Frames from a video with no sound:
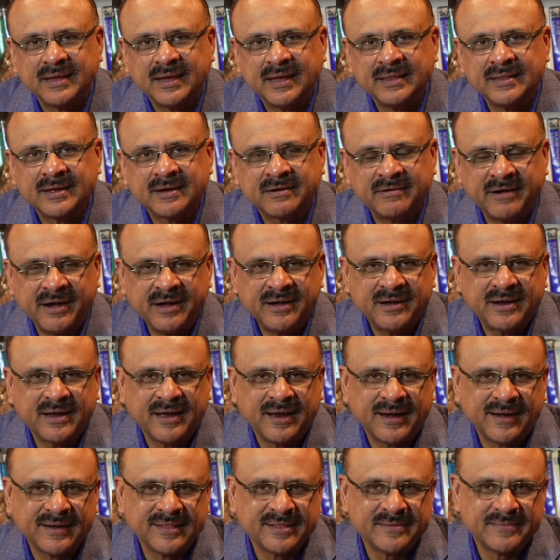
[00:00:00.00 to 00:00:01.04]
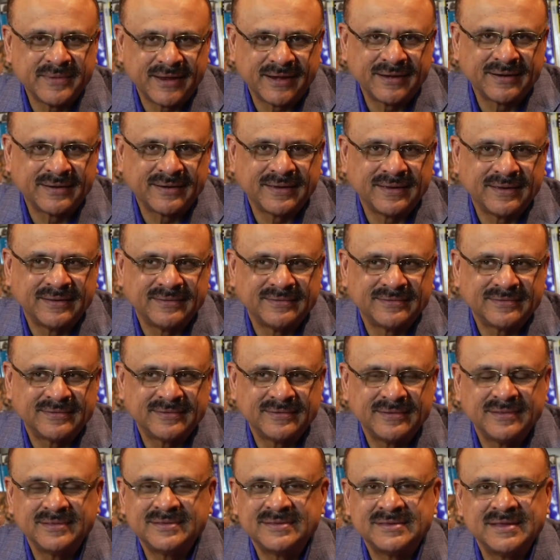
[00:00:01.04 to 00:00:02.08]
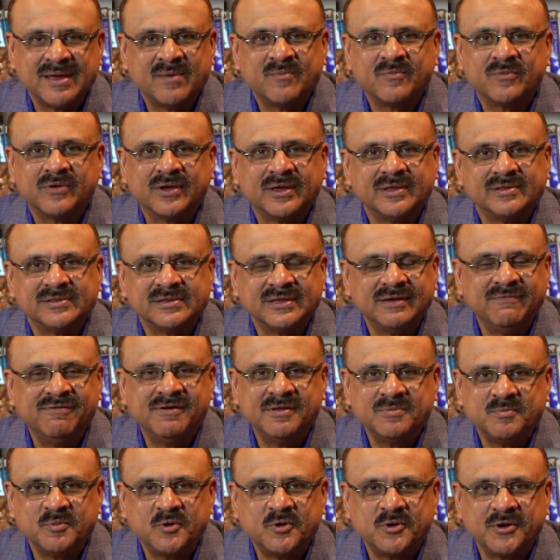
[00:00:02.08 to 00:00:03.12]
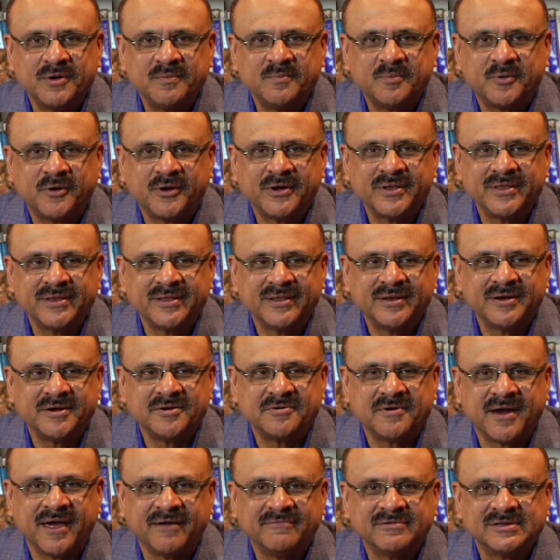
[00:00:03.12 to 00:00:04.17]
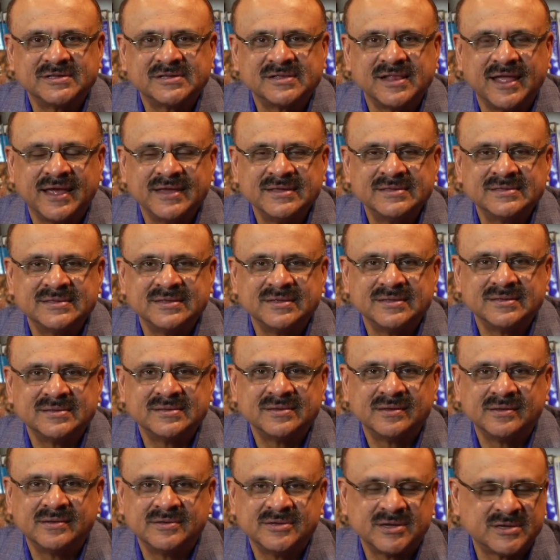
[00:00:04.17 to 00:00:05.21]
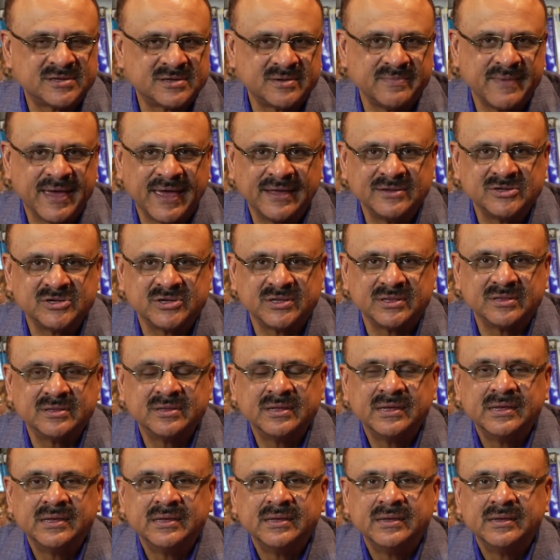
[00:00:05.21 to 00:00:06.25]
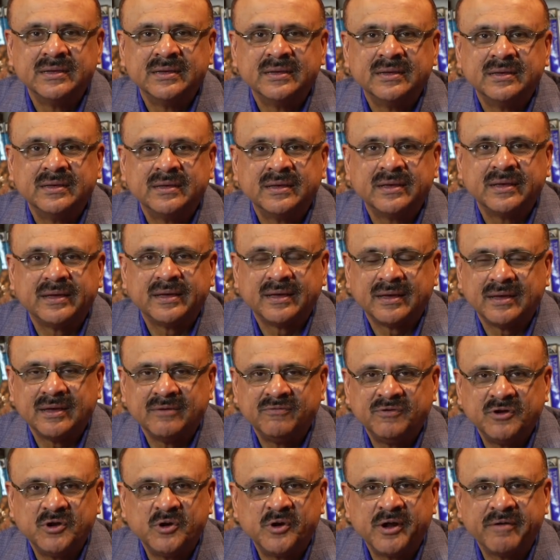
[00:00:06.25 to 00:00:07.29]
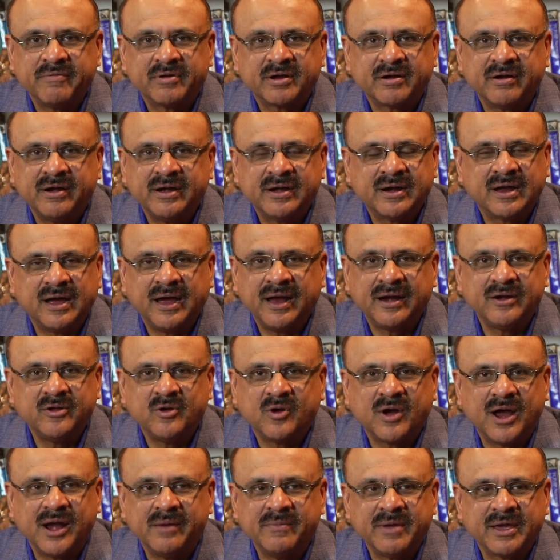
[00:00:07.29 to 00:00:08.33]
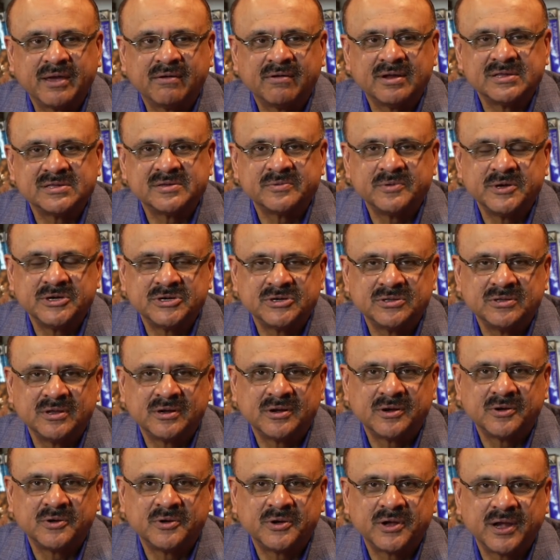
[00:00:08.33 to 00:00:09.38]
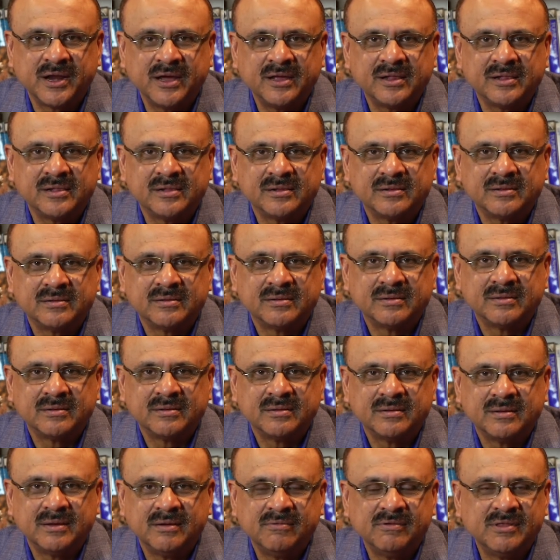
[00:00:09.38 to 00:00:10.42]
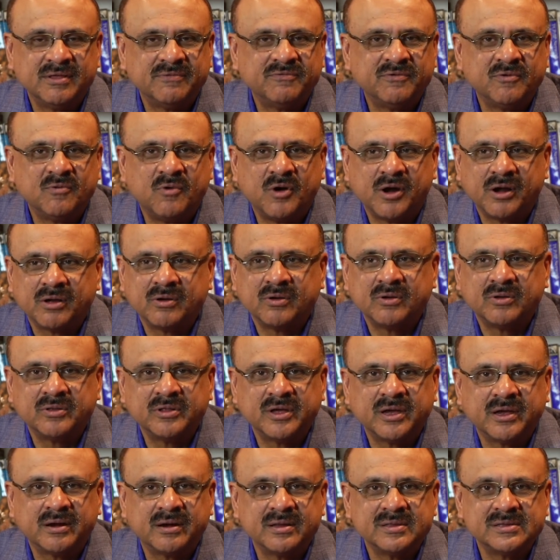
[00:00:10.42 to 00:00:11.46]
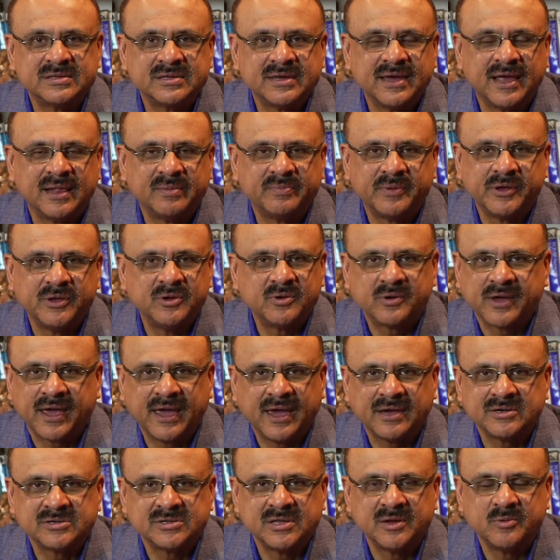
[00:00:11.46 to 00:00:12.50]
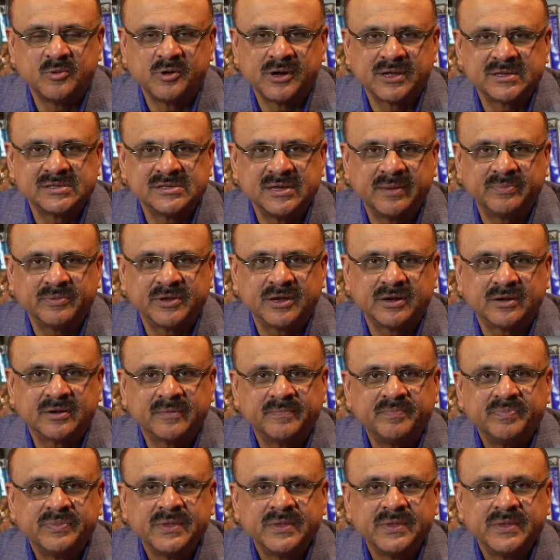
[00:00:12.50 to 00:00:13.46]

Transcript: And a credit card in America is in some ways even more important than a driver's license. Just imagine, if you don't have a credit card, you can't make a reservation at a hotel. Even if you want to go there and say, I'll pay you cash, they won't accept it.